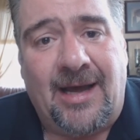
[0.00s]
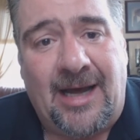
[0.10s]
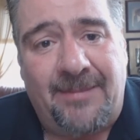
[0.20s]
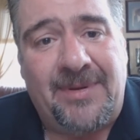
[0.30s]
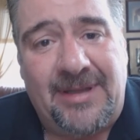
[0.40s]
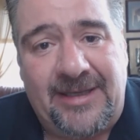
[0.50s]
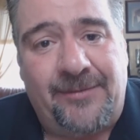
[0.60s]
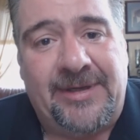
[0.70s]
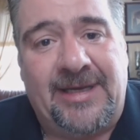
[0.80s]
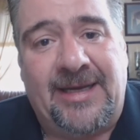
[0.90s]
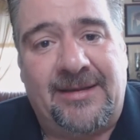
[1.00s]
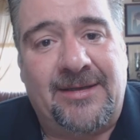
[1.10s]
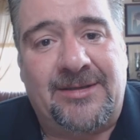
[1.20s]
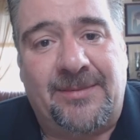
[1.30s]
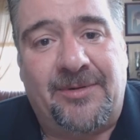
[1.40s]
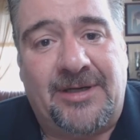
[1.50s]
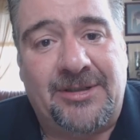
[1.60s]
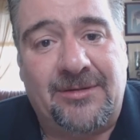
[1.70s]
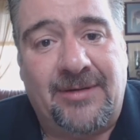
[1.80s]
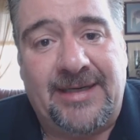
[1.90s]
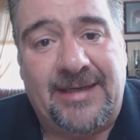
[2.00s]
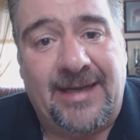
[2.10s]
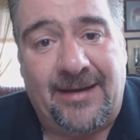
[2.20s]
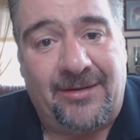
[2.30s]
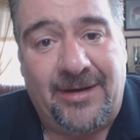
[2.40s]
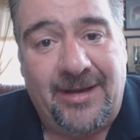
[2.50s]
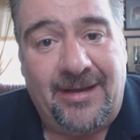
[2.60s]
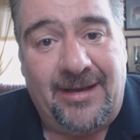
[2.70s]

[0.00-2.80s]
I believe we can get this depression rate down